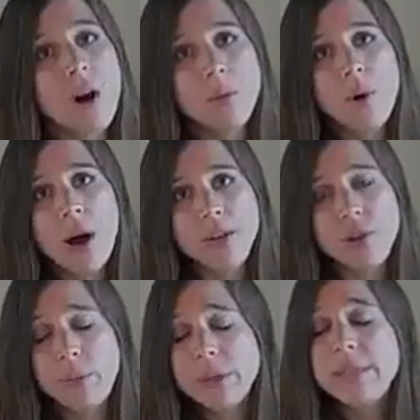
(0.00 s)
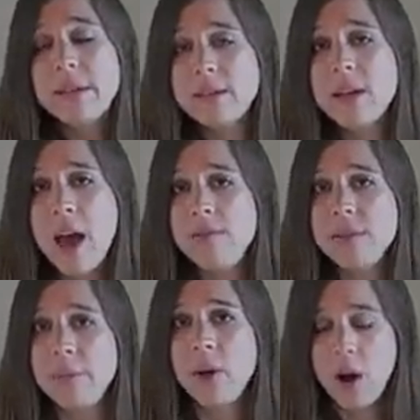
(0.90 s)
carbohydrate, but it does have
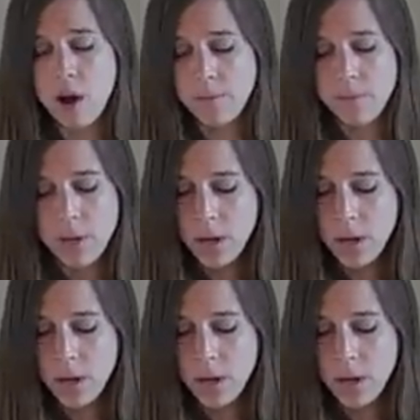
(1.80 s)
some carb.